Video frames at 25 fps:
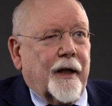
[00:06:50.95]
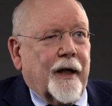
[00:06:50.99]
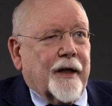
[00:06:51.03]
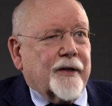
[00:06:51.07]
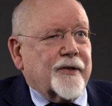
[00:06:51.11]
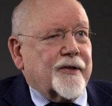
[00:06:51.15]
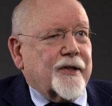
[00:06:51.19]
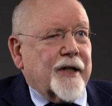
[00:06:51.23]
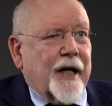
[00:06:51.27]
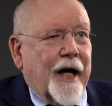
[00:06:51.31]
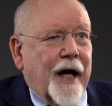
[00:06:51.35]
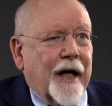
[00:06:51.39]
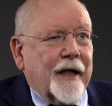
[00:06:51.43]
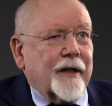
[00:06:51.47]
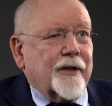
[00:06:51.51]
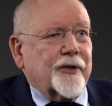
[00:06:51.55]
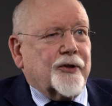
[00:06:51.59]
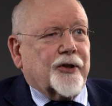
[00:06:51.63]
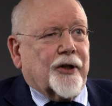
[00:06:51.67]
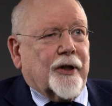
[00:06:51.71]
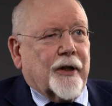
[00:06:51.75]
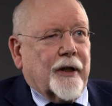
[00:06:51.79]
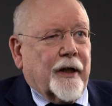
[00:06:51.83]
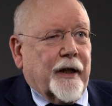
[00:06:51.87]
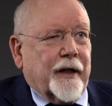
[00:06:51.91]
and see
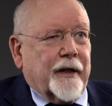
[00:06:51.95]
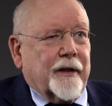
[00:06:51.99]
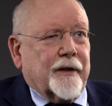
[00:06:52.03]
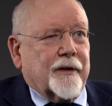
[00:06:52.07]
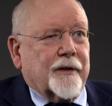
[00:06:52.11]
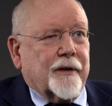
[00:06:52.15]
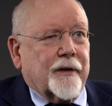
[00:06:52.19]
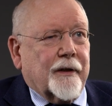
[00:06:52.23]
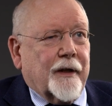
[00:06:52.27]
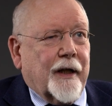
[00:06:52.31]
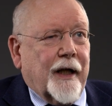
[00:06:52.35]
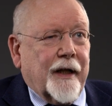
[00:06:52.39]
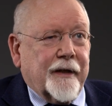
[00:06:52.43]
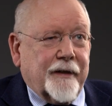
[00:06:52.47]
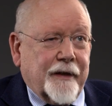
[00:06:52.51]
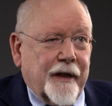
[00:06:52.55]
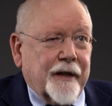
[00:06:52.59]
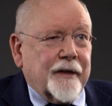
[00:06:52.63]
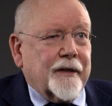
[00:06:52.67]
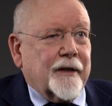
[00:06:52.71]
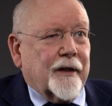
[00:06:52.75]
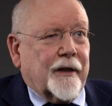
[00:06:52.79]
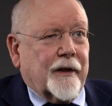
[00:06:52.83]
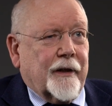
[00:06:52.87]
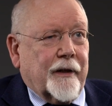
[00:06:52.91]
halogen light
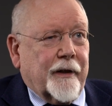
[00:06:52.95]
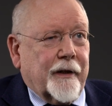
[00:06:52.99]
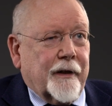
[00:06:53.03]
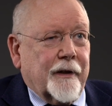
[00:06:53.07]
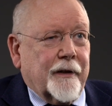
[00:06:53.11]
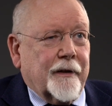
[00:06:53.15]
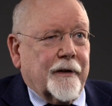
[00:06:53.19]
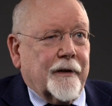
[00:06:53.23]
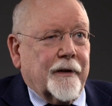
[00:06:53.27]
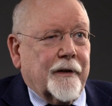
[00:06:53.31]
identically.